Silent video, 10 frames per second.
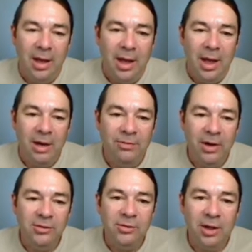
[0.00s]
And if I
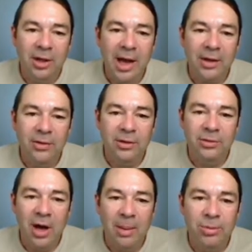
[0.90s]
select this
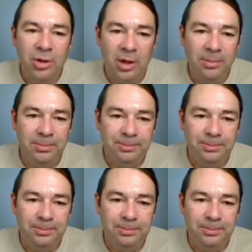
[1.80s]
option,